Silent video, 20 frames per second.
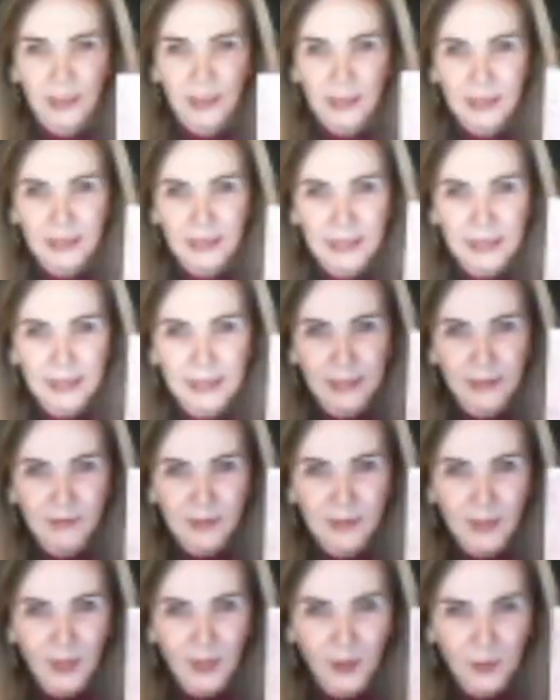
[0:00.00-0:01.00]

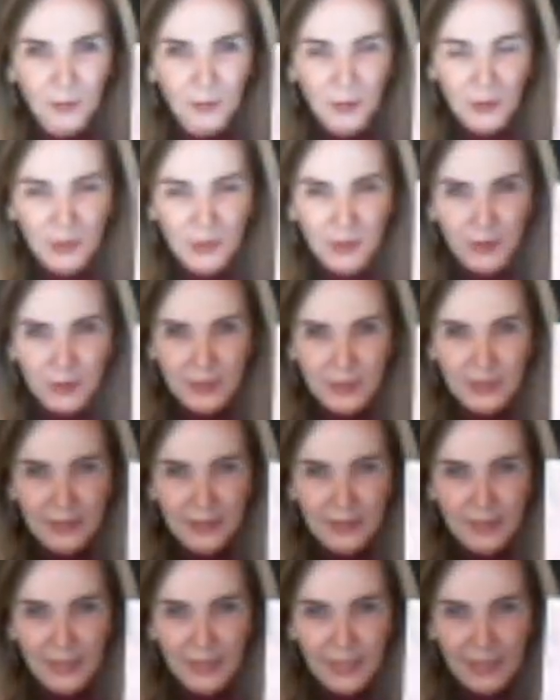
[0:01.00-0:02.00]
sleeves and armholes.
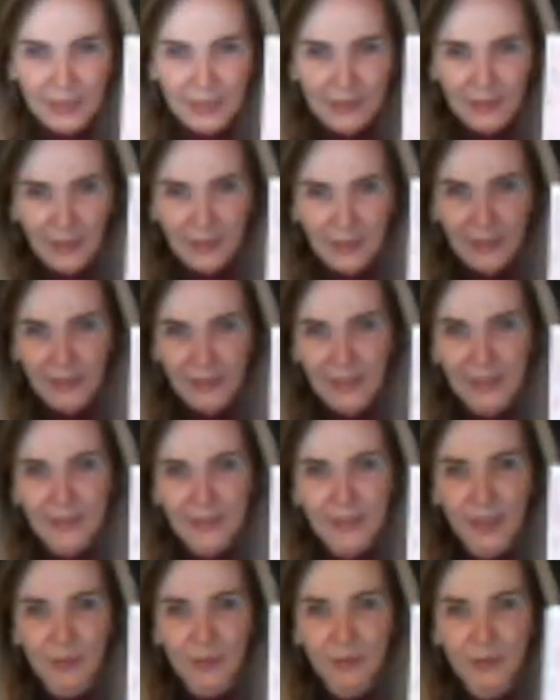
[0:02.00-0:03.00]
Isn't that exciting?
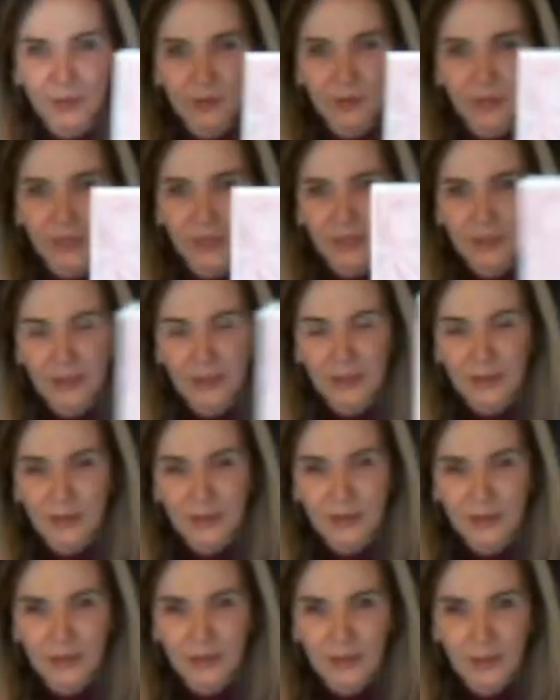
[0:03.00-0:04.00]
It's not blurry. Look,
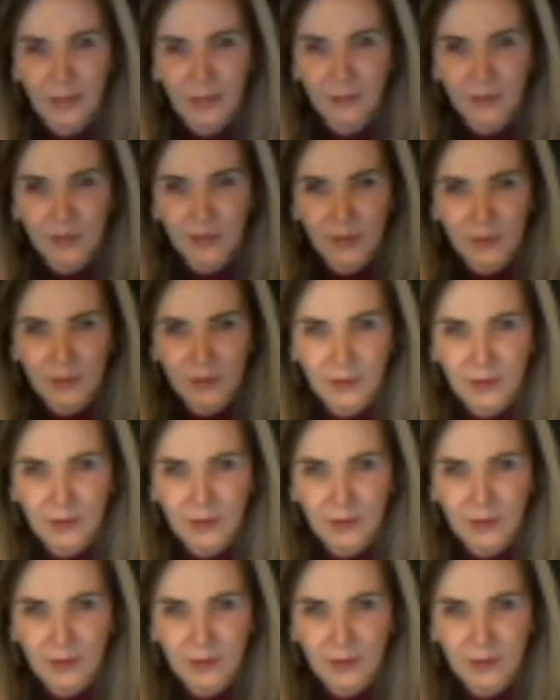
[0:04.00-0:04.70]
I wonder,